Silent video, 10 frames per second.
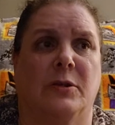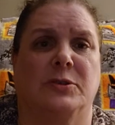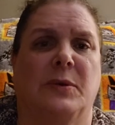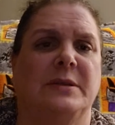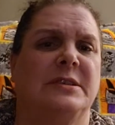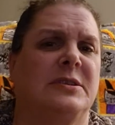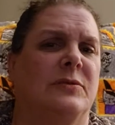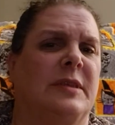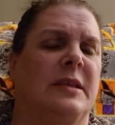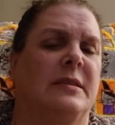So I just
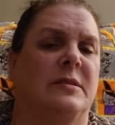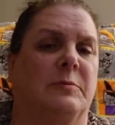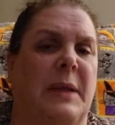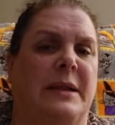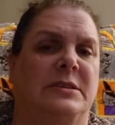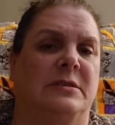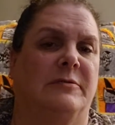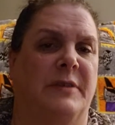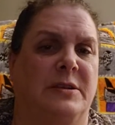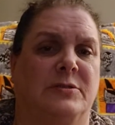don't think that they're back to their
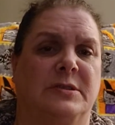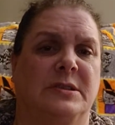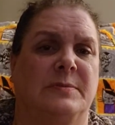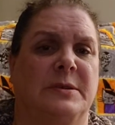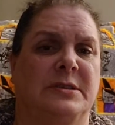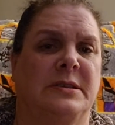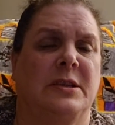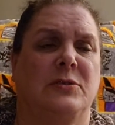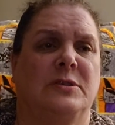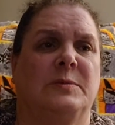vendors as much as they
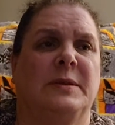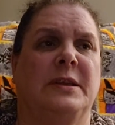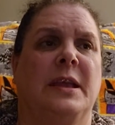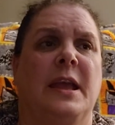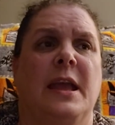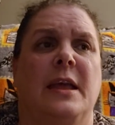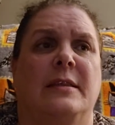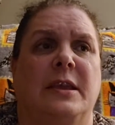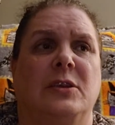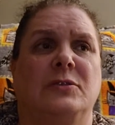used to be.
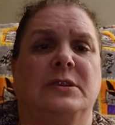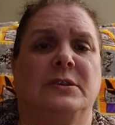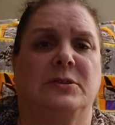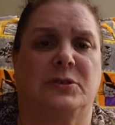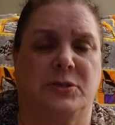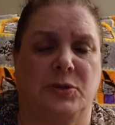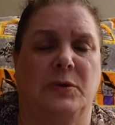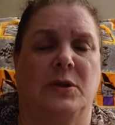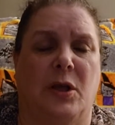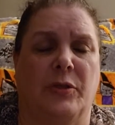They usually do
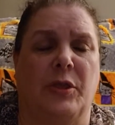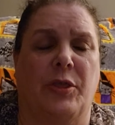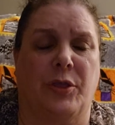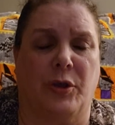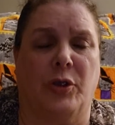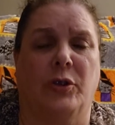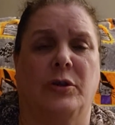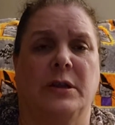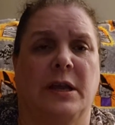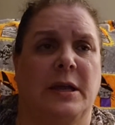it on the
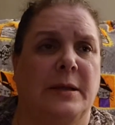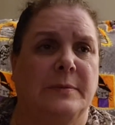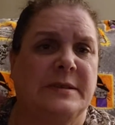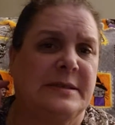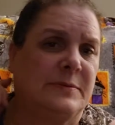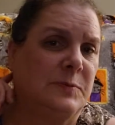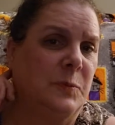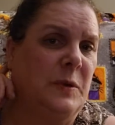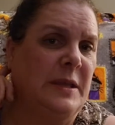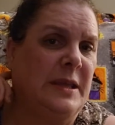third
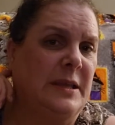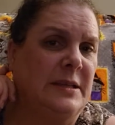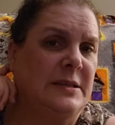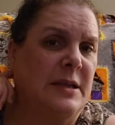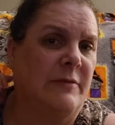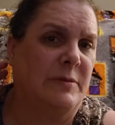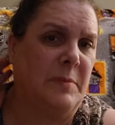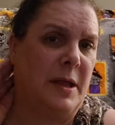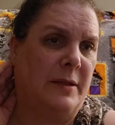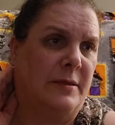weekend of the
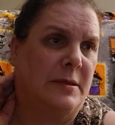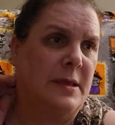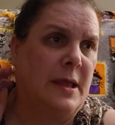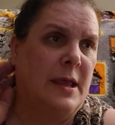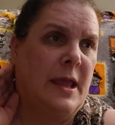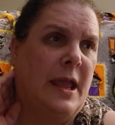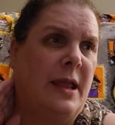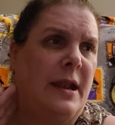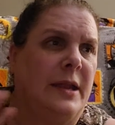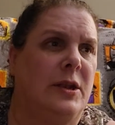month,
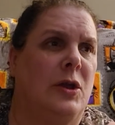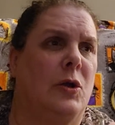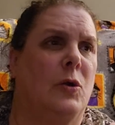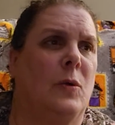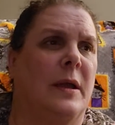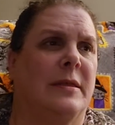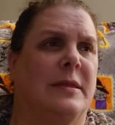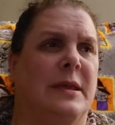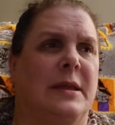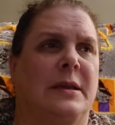and I
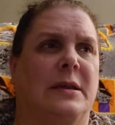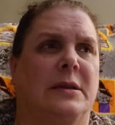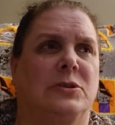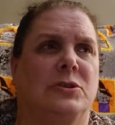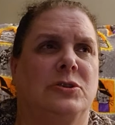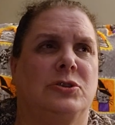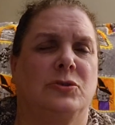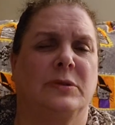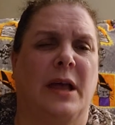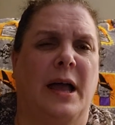think
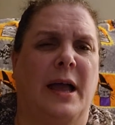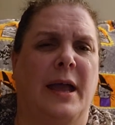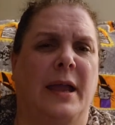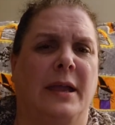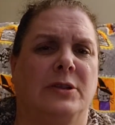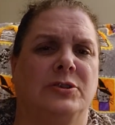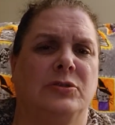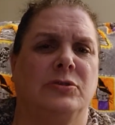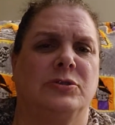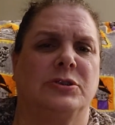June
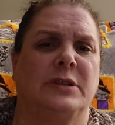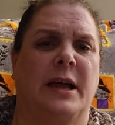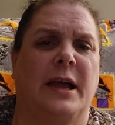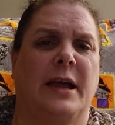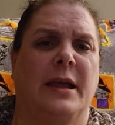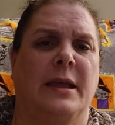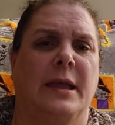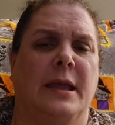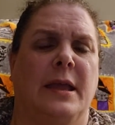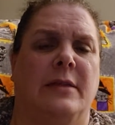or July,
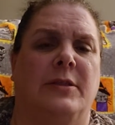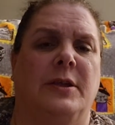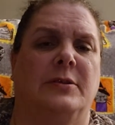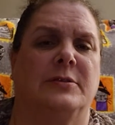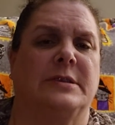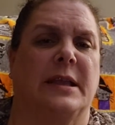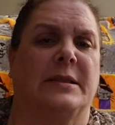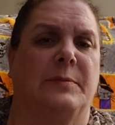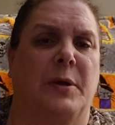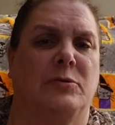there's like
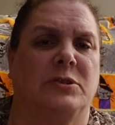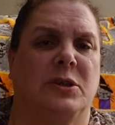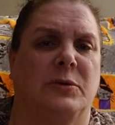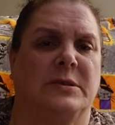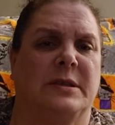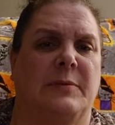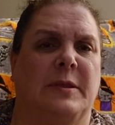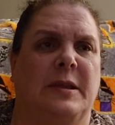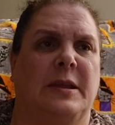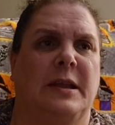the boat show or
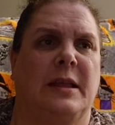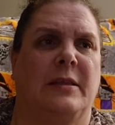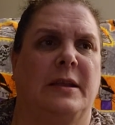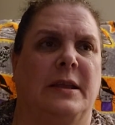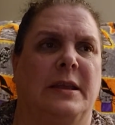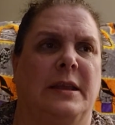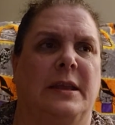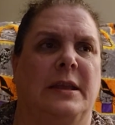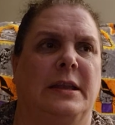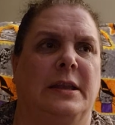something, and then
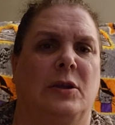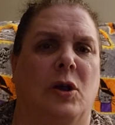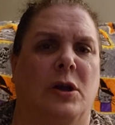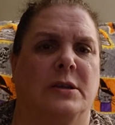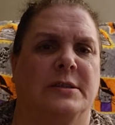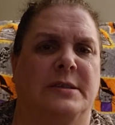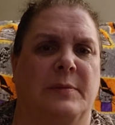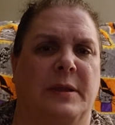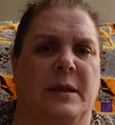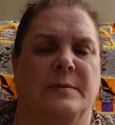again in August
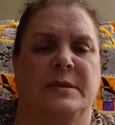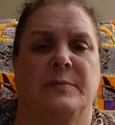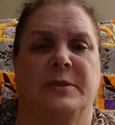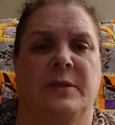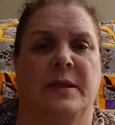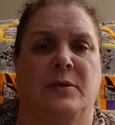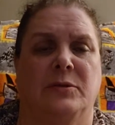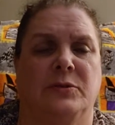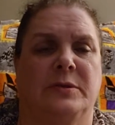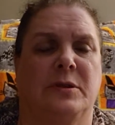something comes up, so they
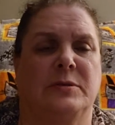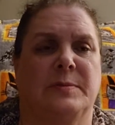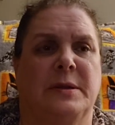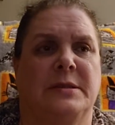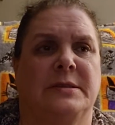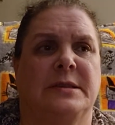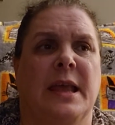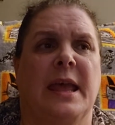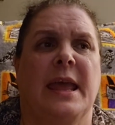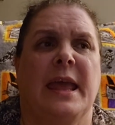don't do it those months.
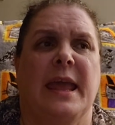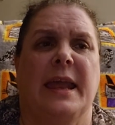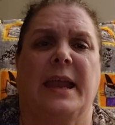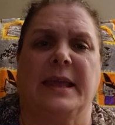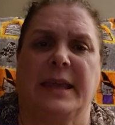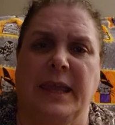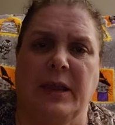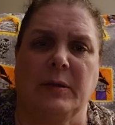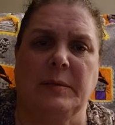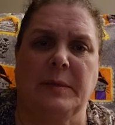And I
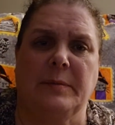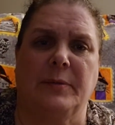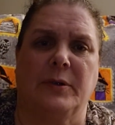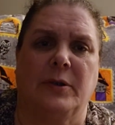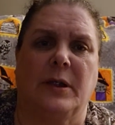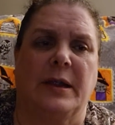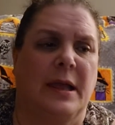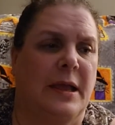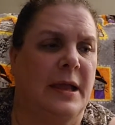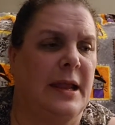can't remember.
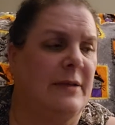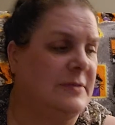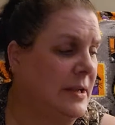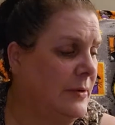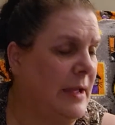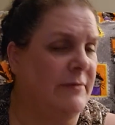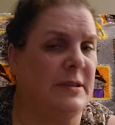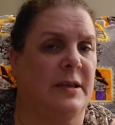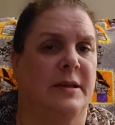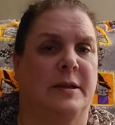I don't have
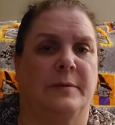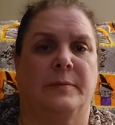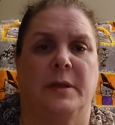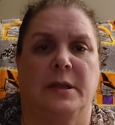the